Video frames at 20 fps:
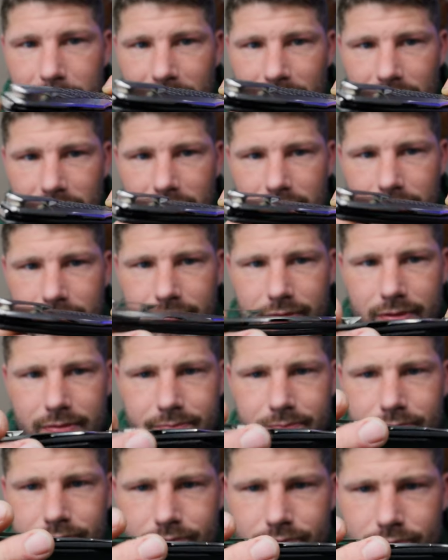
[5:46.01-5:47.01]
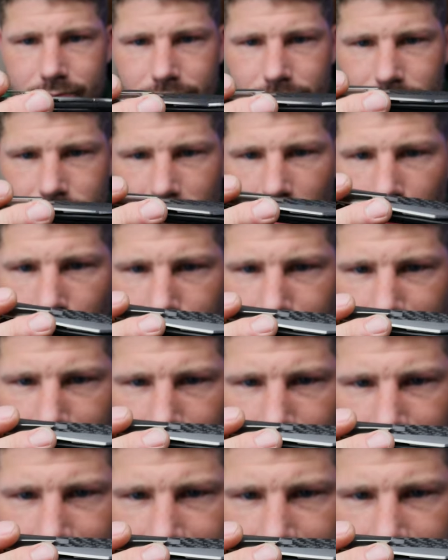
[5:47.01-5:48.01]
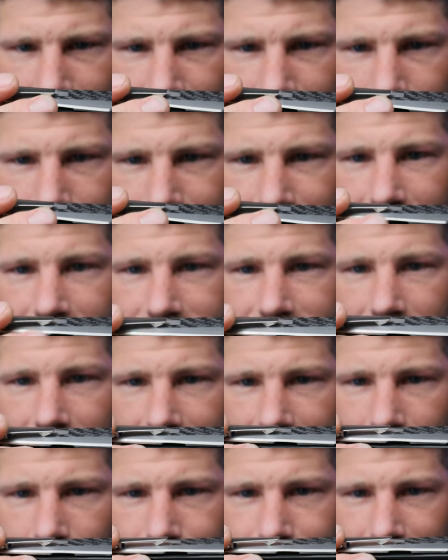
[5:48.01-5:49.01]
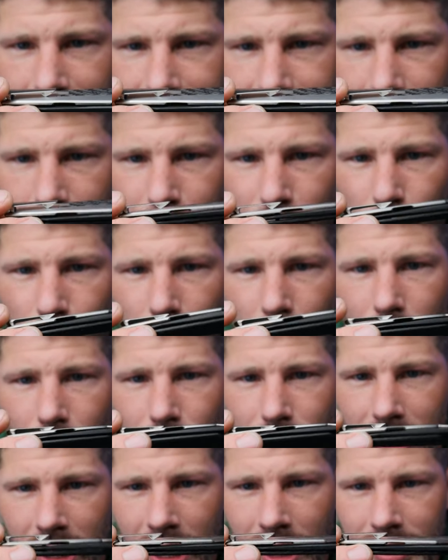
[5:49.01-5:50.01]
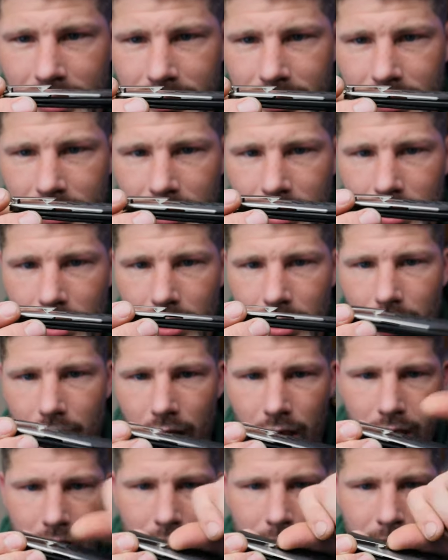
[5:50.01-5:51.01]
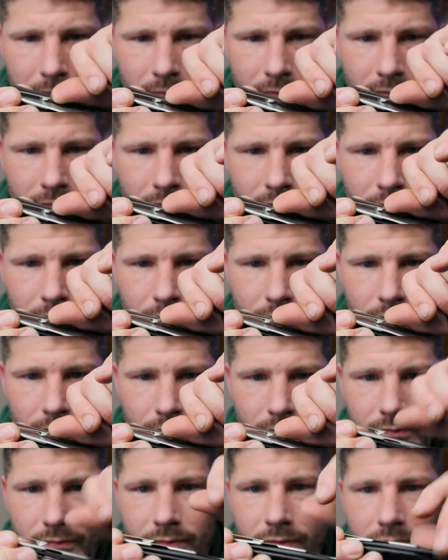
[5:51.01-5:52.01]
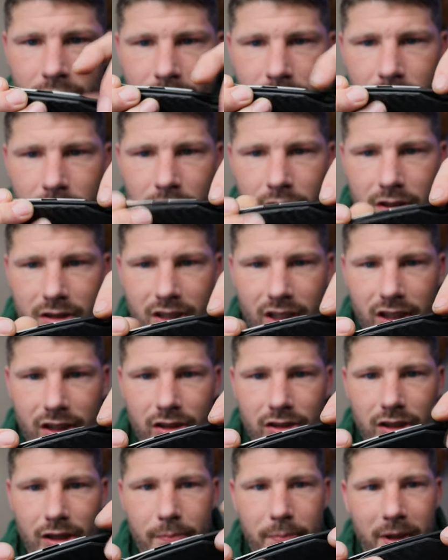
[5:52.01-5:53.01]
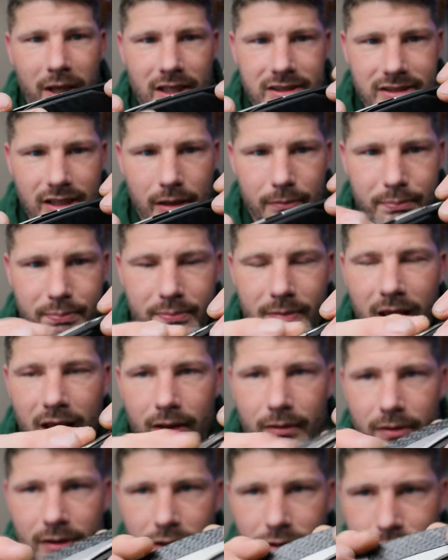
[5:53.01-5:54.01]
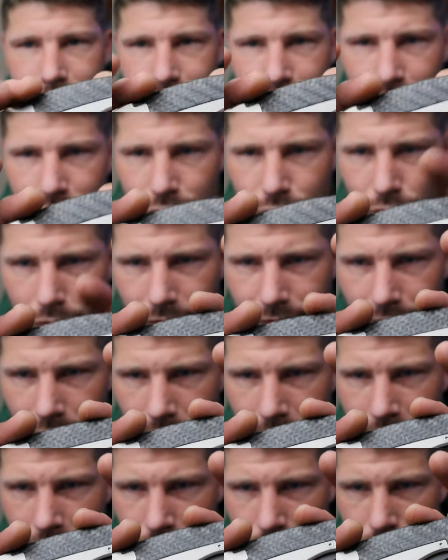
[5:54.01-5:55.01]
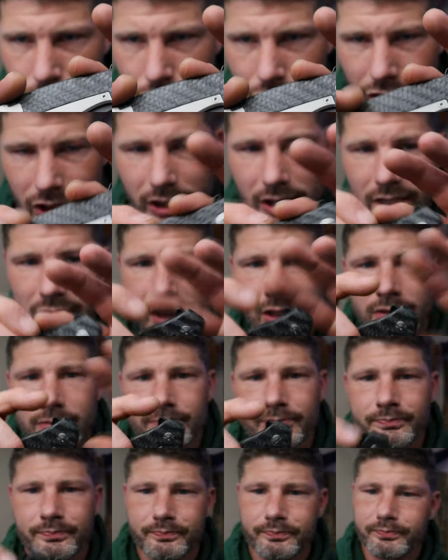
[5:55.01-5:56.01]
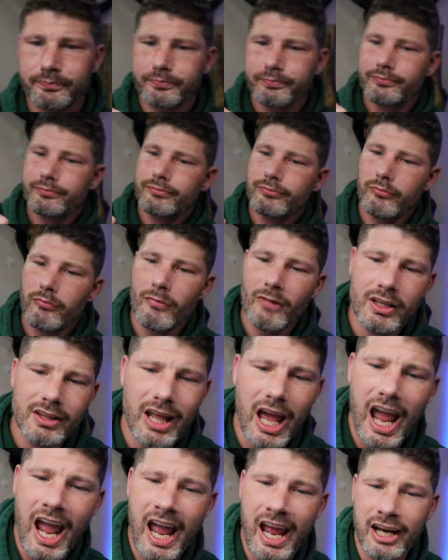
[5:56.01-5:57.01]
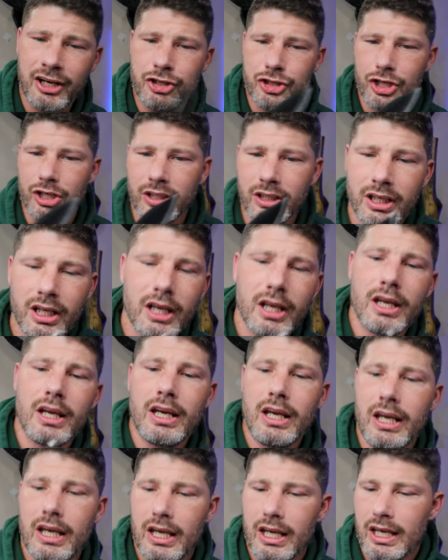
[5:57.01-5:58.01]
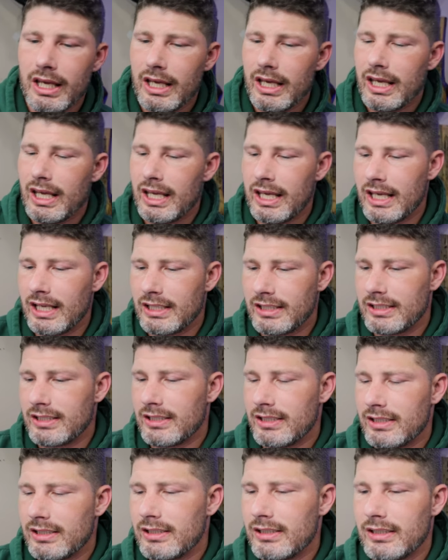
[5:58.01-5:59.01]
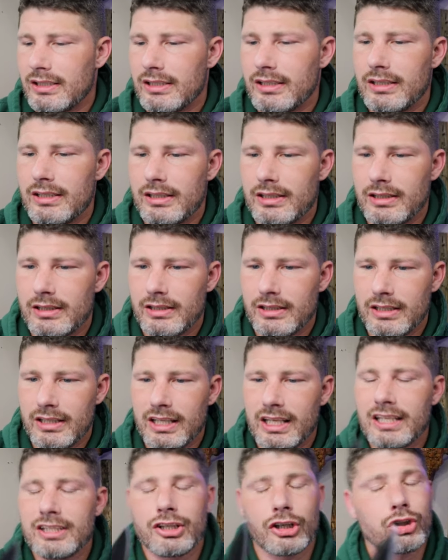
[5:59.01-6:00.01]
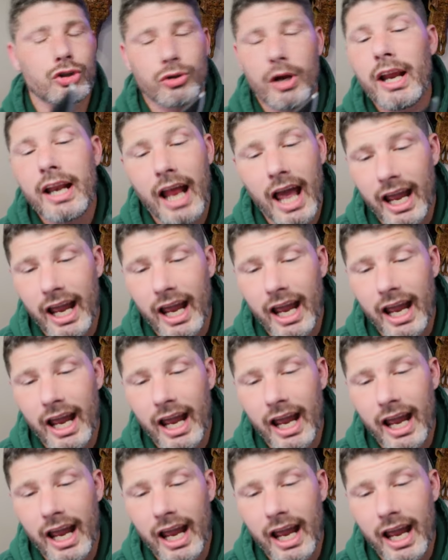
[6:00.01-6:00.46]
I believe. Oh, yeah, interface. Yeah, interface number 109. Um, the clip has that, man, this beautiful machining the action, it it's a great